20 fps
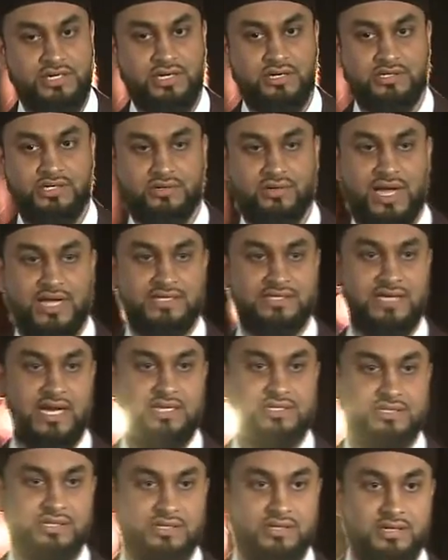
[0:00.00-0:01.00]
Neil deGrasse
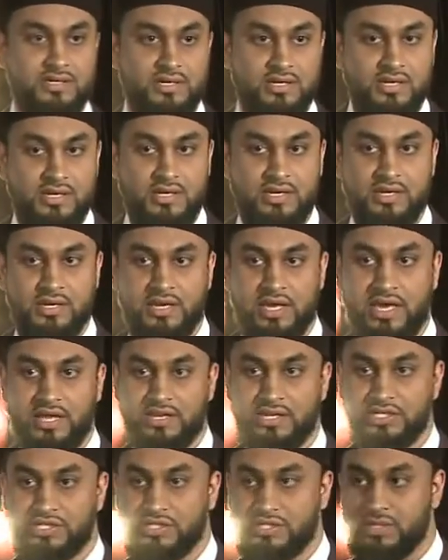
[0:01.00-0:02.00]
Tyson, in
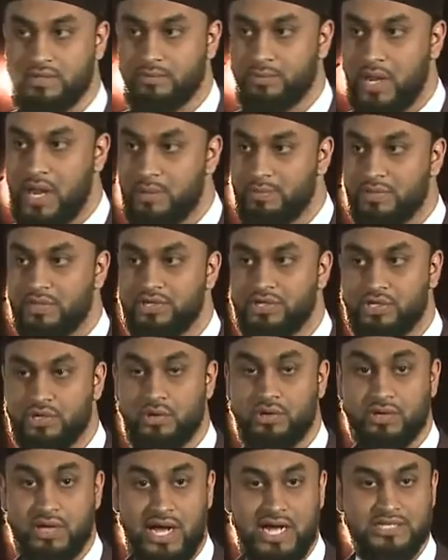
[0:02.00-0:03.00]
his popular
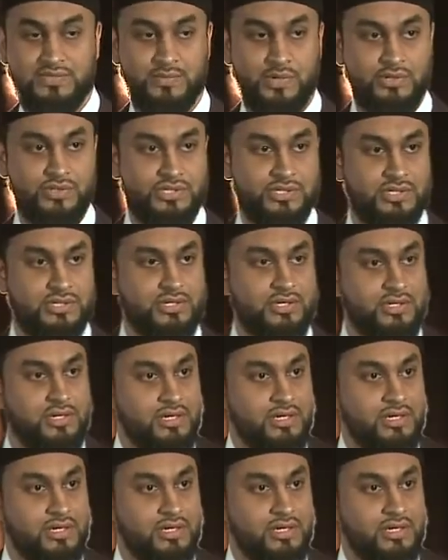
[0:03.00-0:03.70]
show Cosmos,